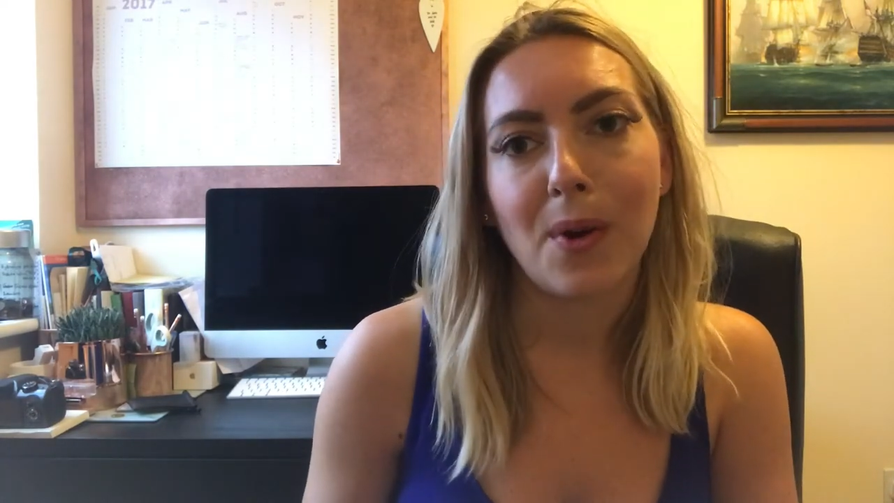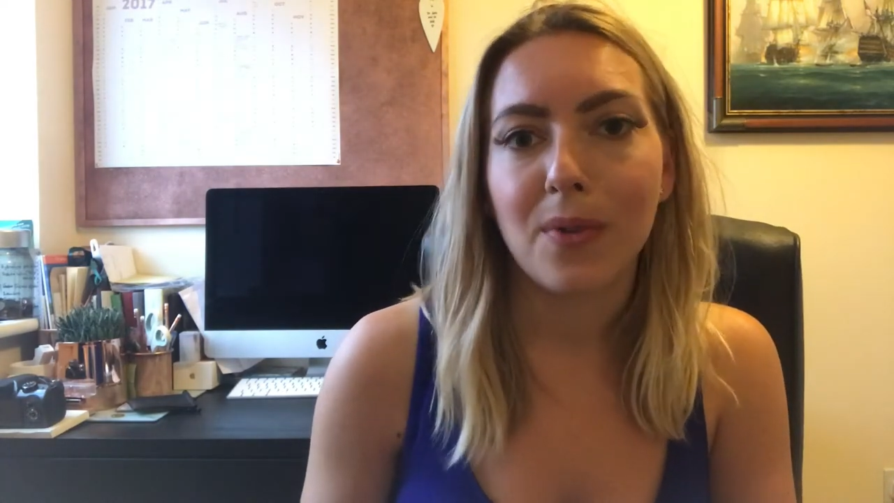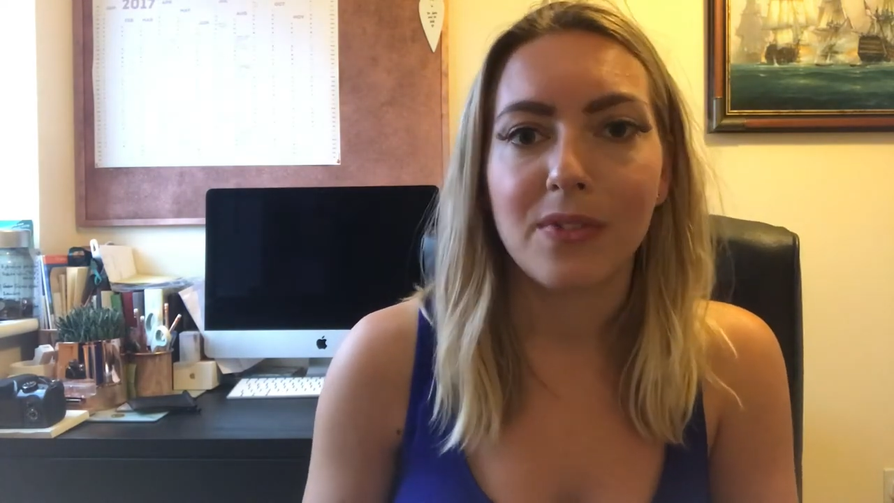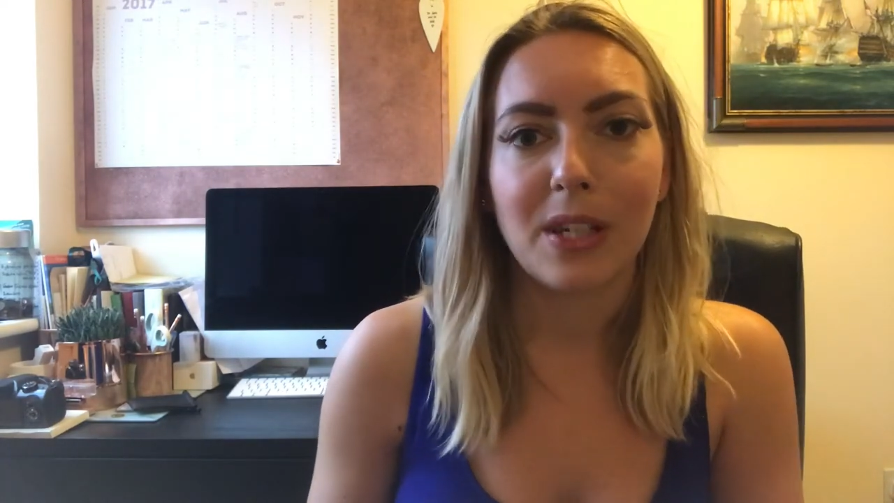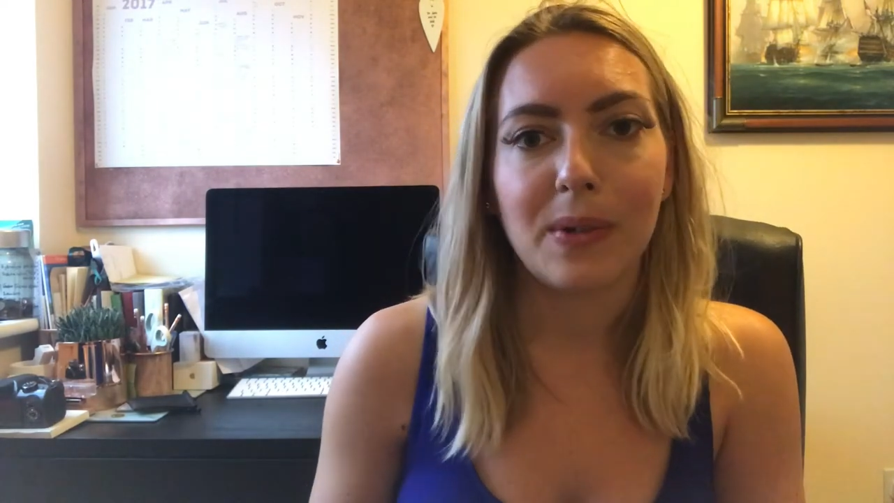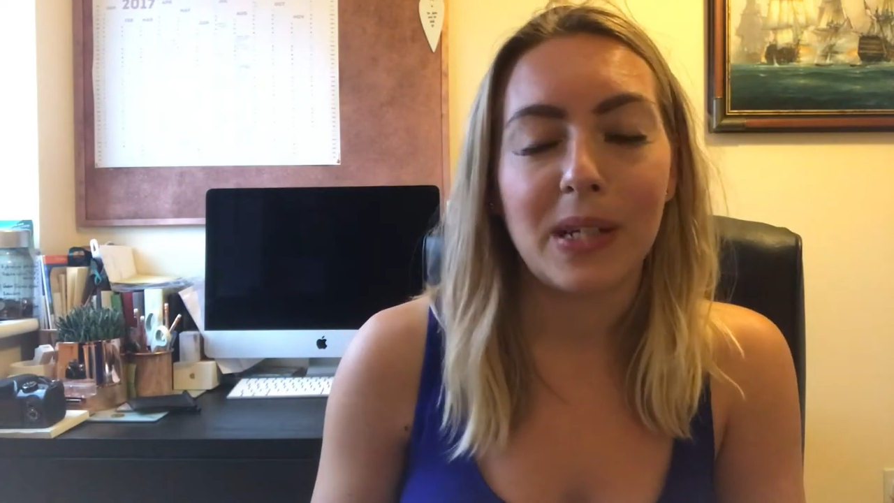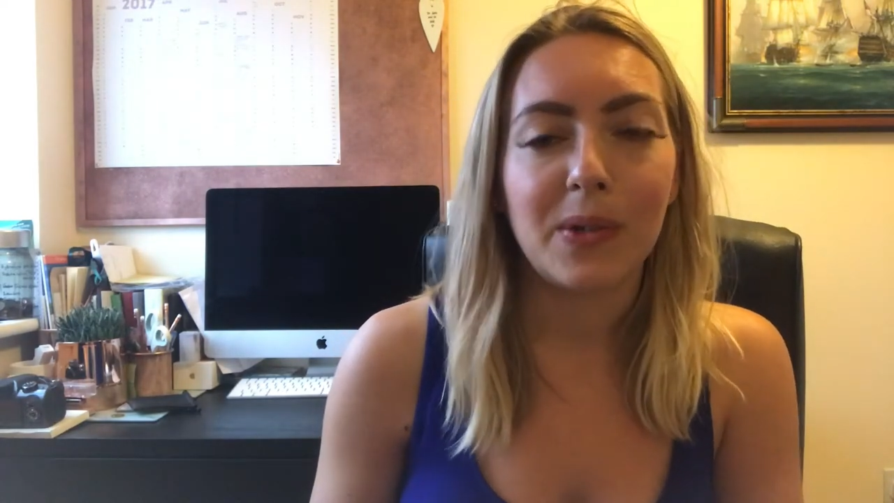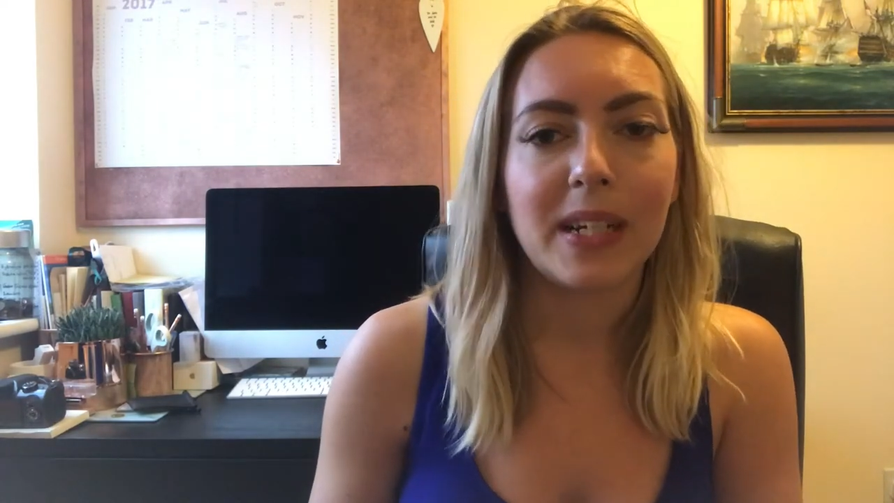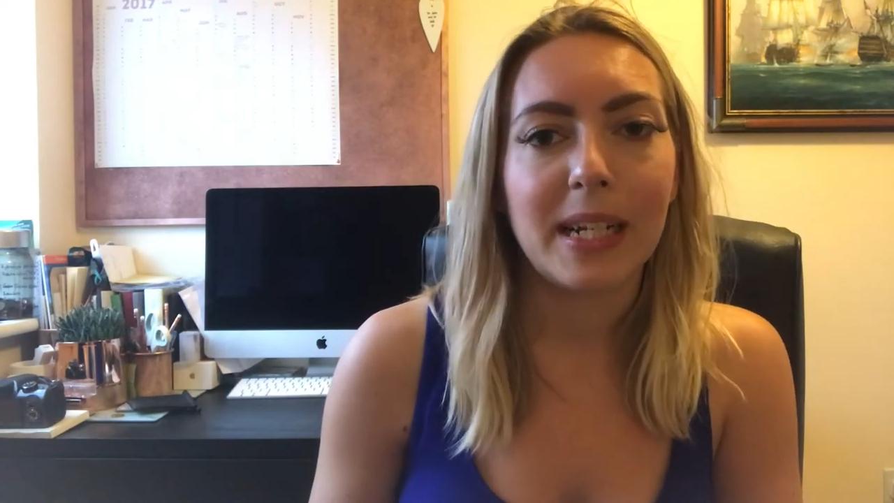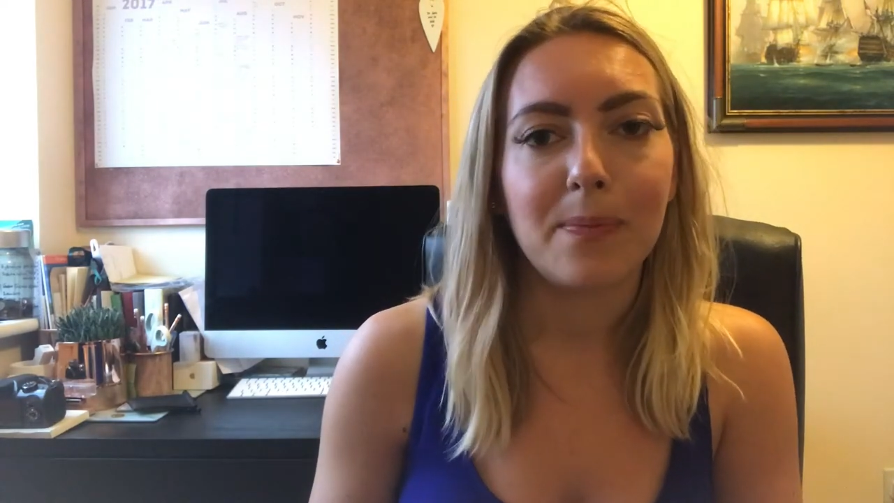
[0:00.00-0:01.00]
offer you a
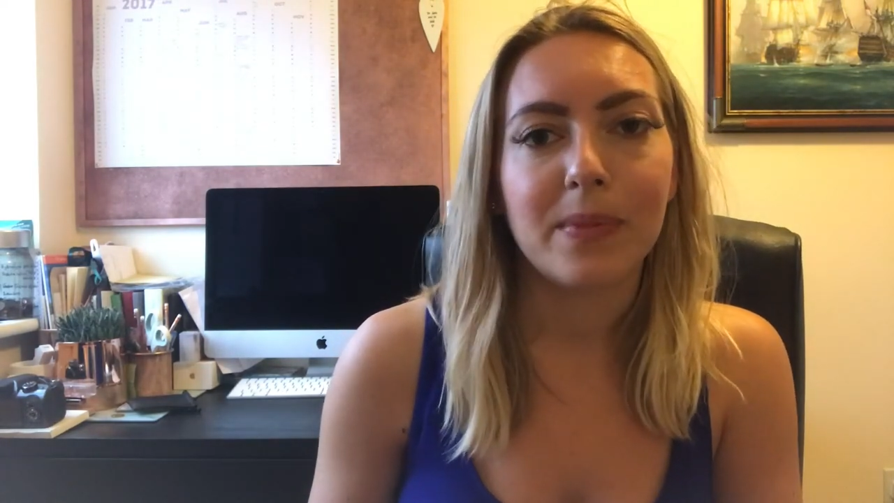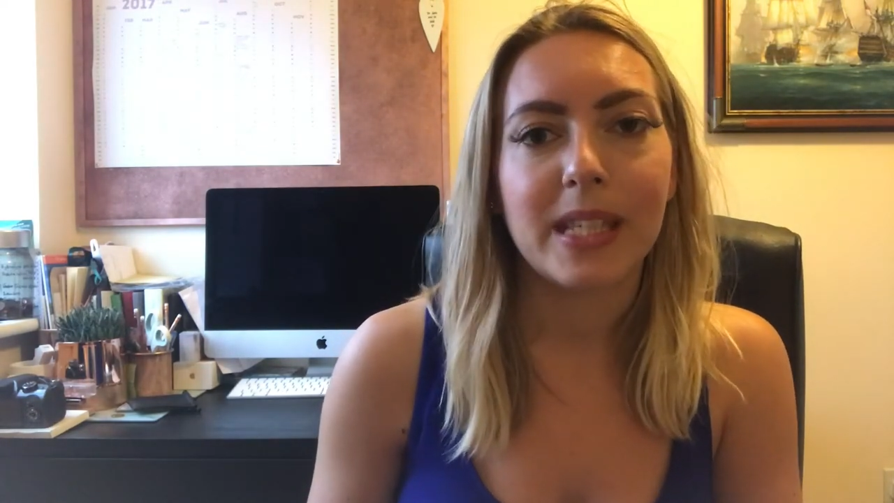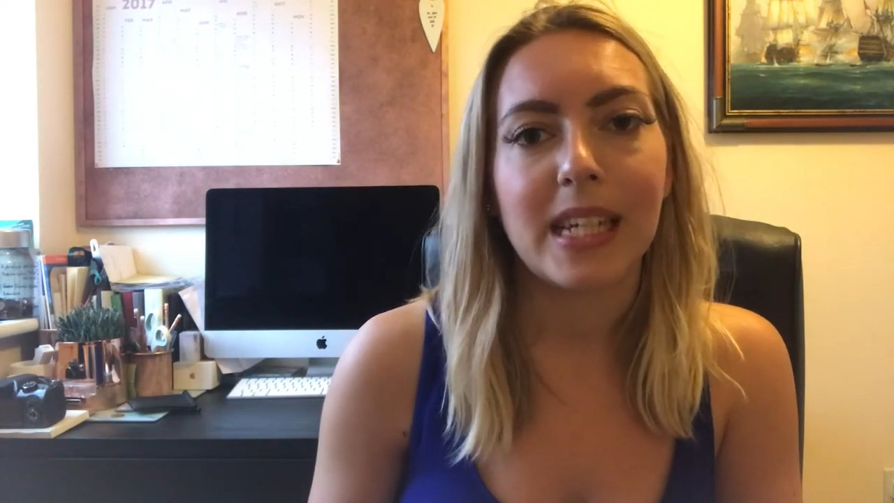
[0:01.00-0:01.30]
little glimpse